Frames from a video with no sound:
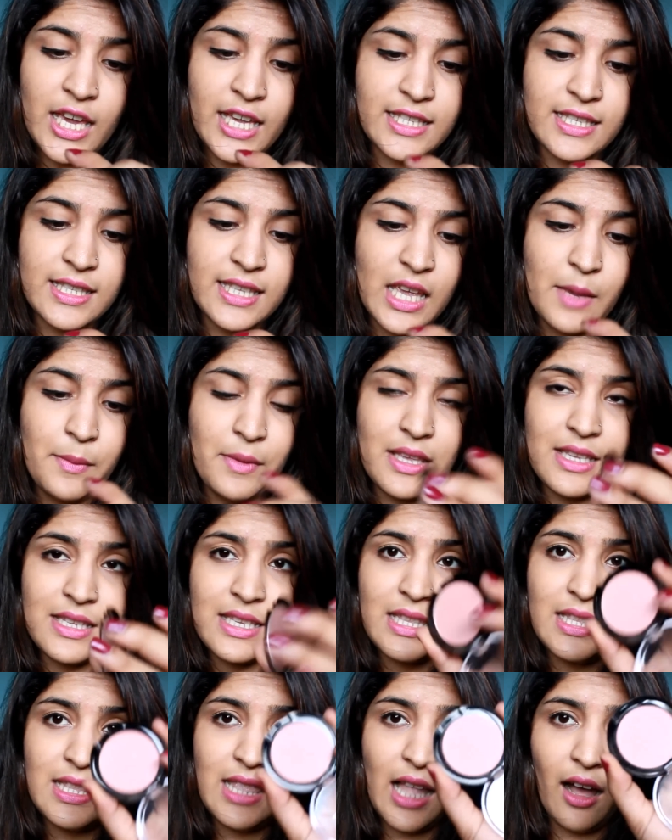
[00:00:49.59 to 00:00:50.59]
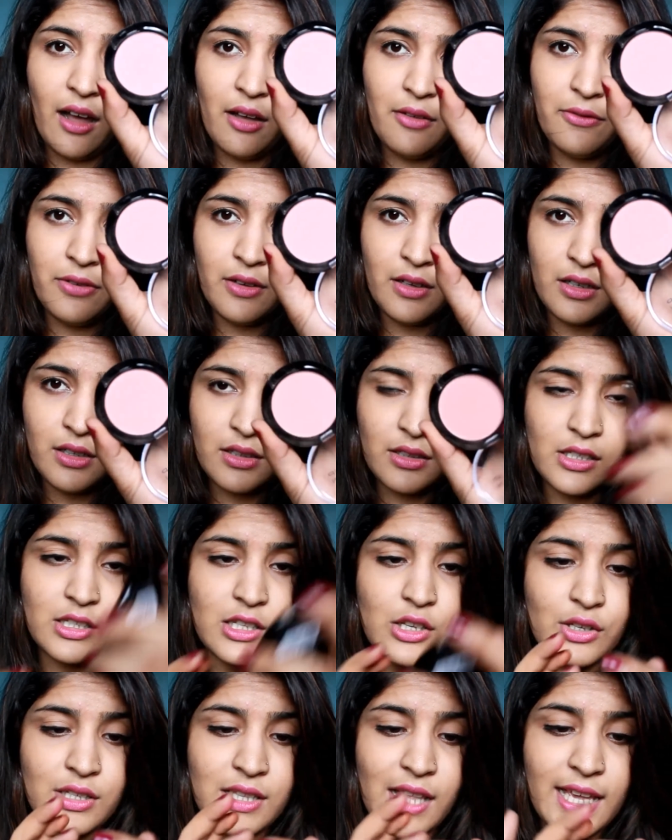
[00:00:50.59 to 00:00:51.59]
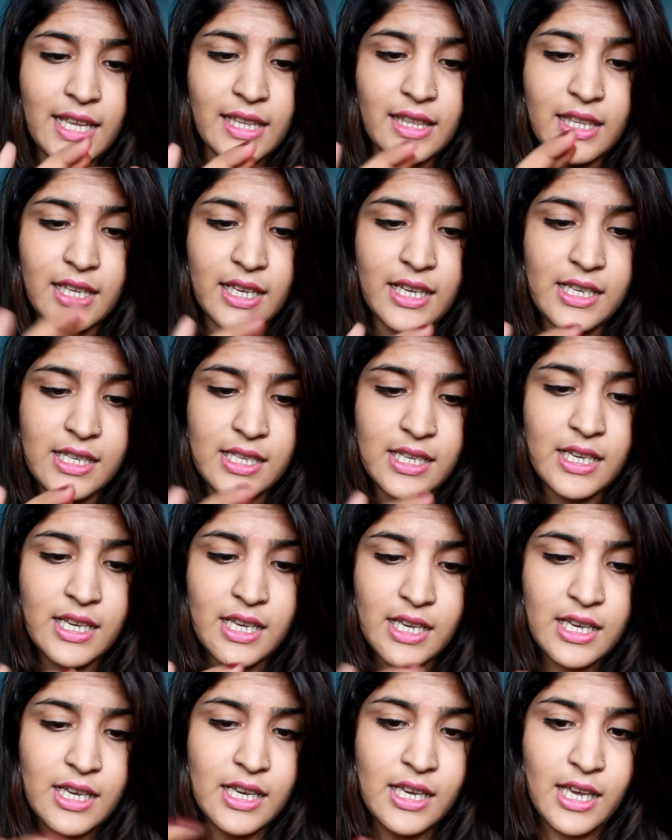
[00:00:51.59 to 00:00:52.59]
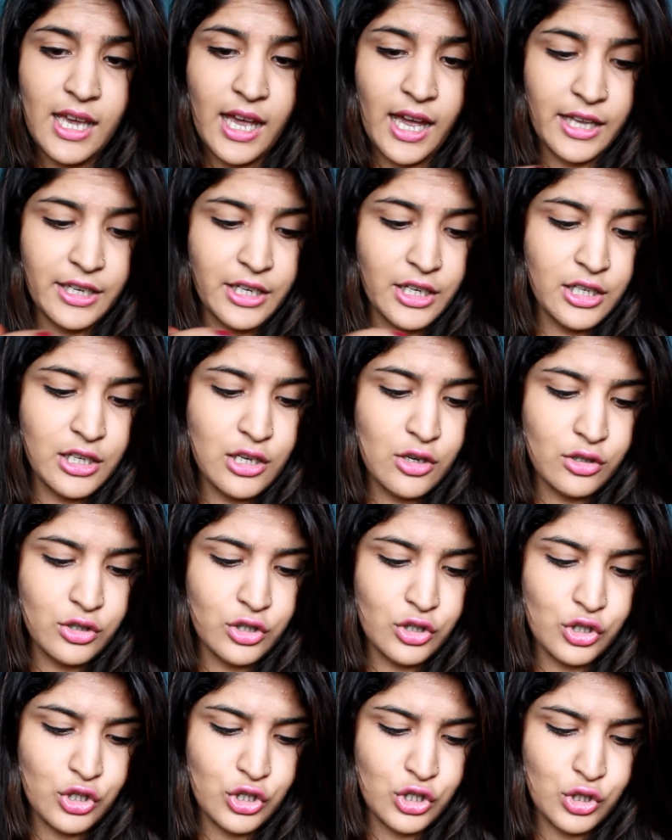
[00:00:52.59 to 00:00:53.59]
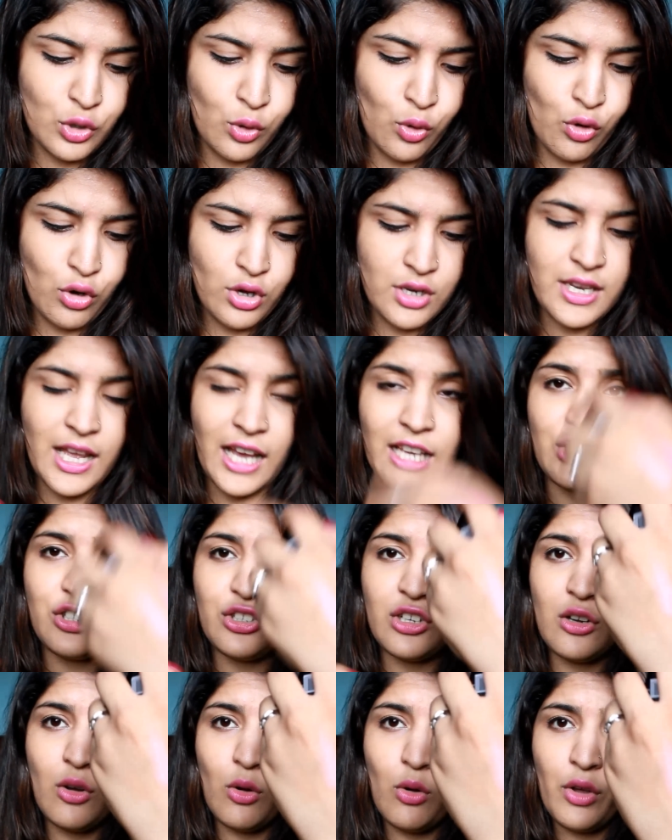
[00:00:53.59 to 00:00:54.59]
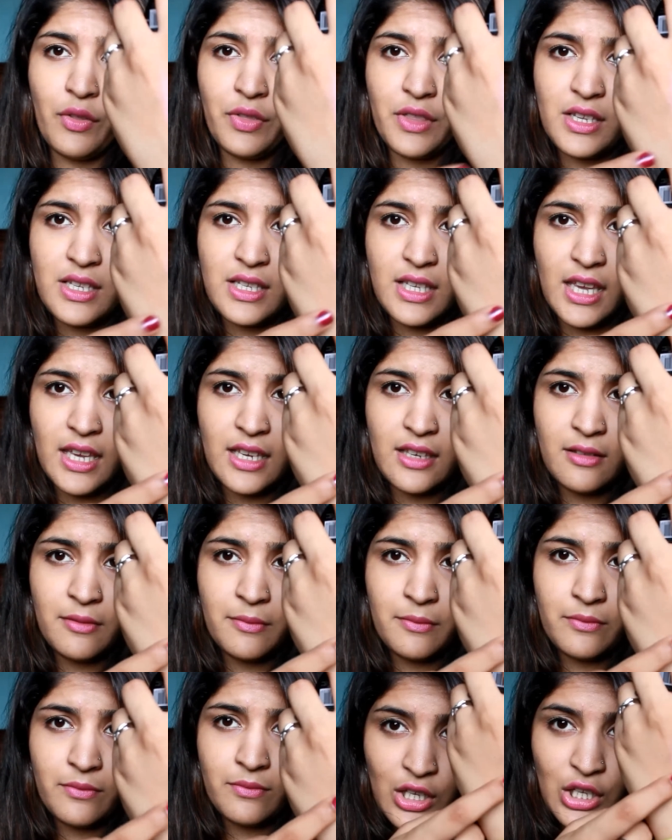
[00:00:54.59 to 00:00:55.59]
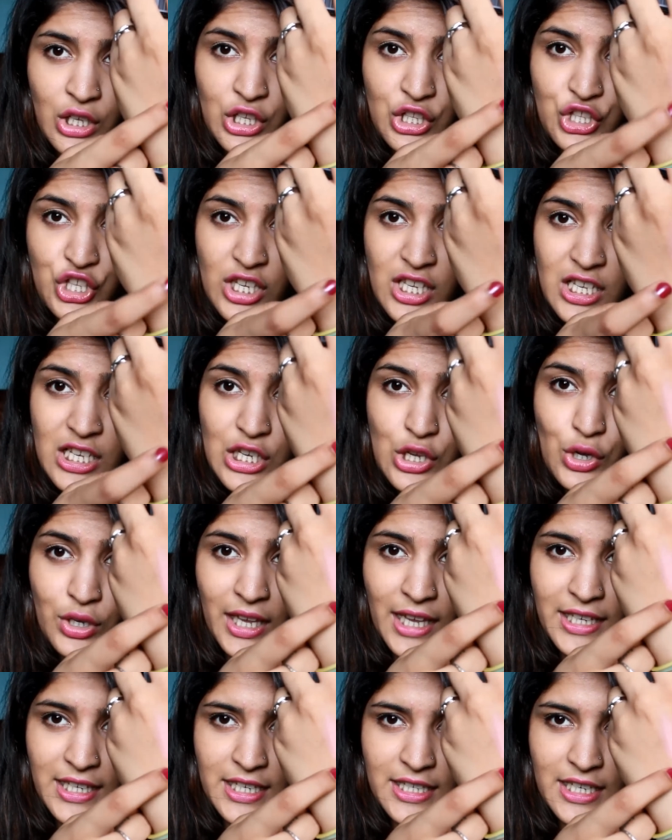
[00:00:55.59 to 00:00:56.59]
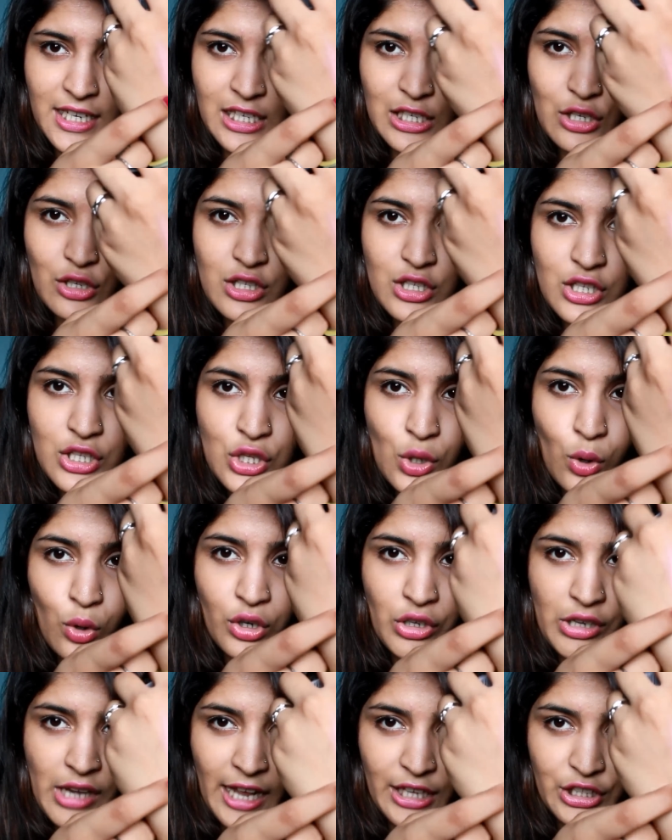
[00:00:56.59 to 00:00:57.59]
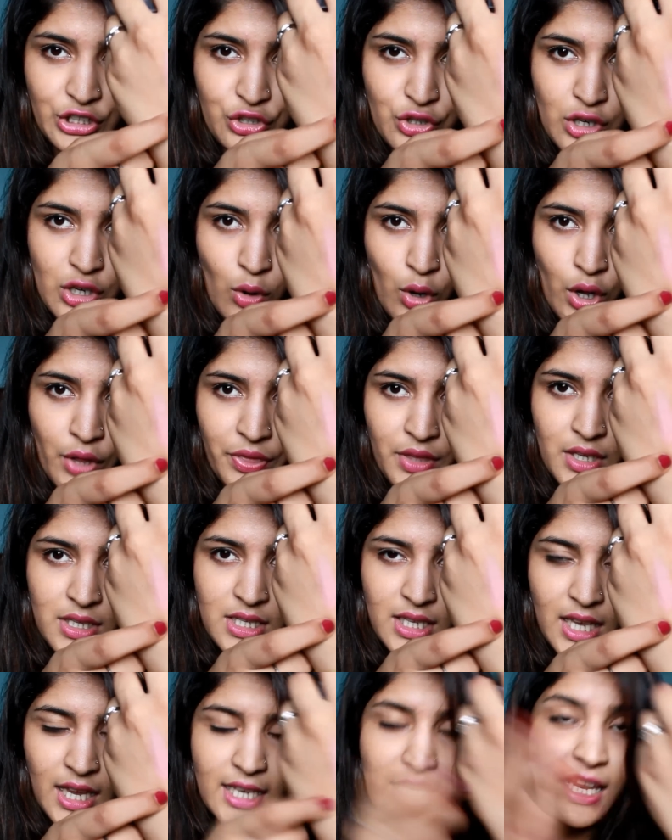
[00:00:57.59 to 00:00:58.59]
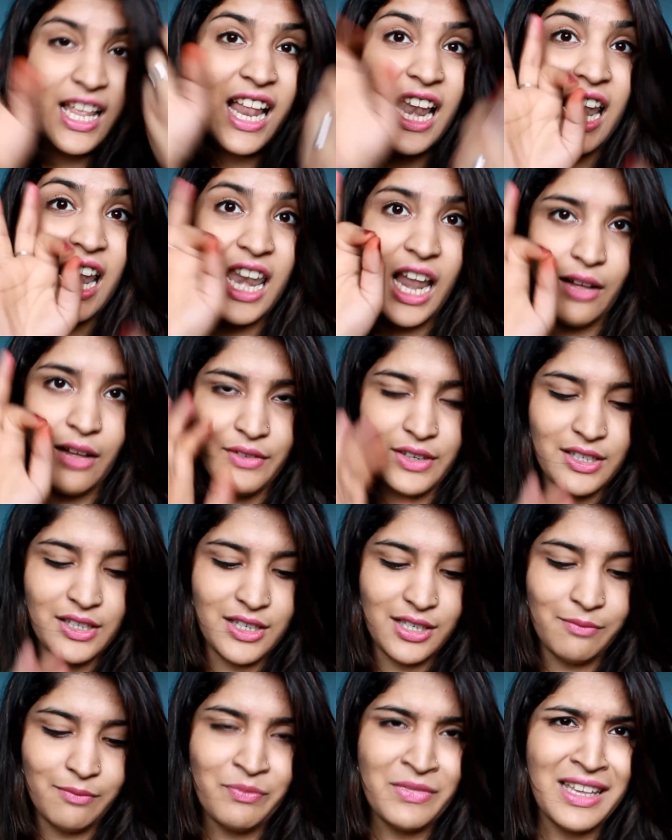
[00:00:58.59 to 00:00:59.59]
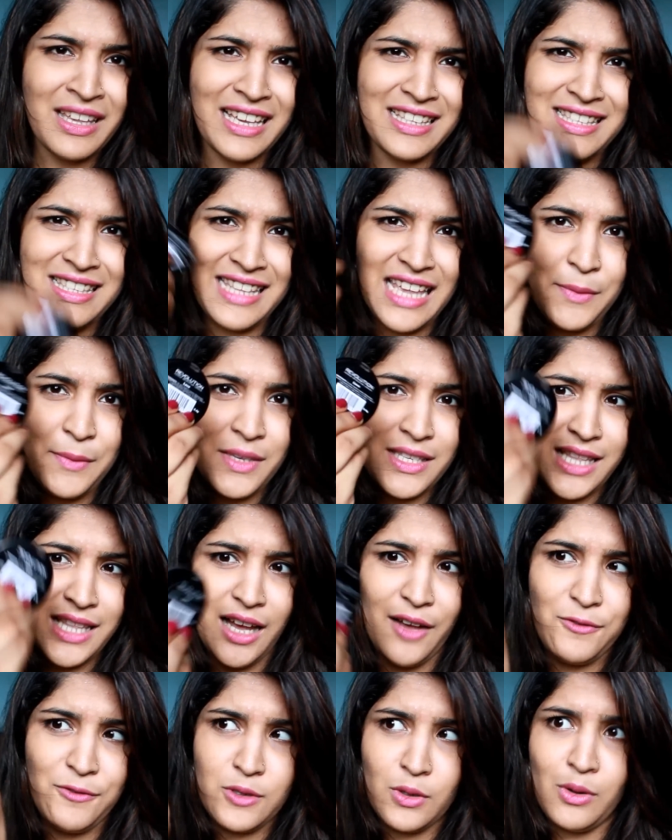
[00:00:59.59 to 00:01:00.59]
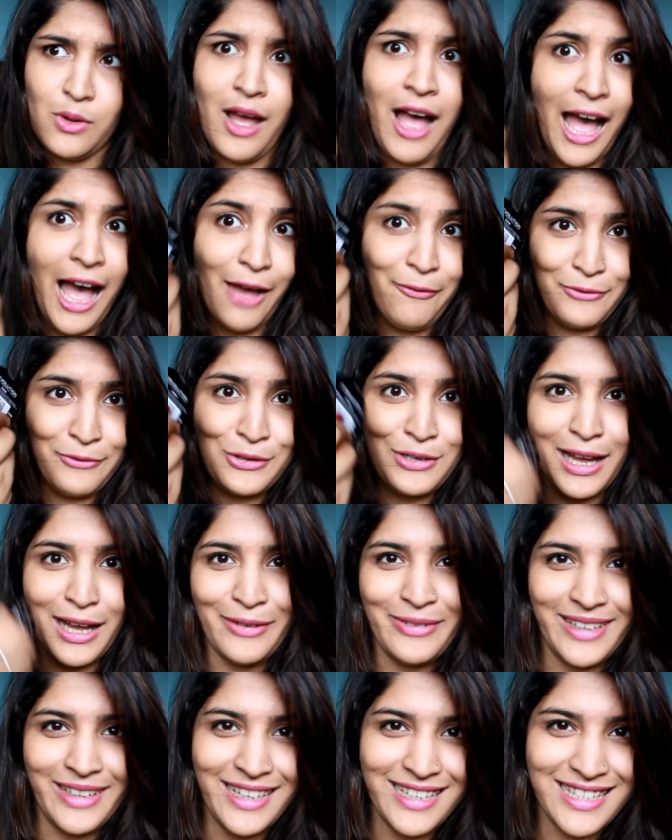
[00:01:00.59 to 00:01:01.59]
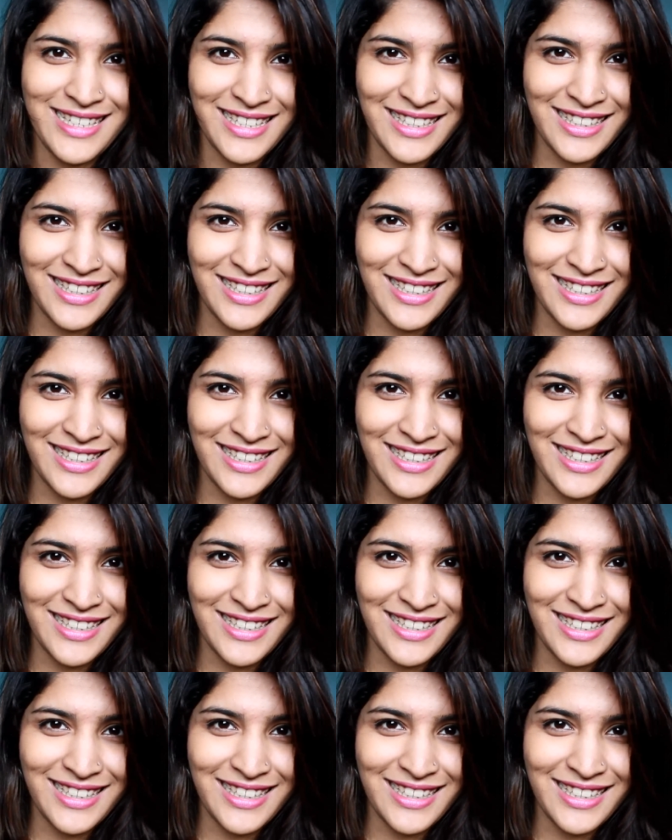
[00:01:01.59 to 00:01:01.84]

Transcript: Its name is Love. This looks like this, and it looks so natural on the skin. Just look at it. It looks so natural on the skin. Love it. Its name is Love, so have to love it.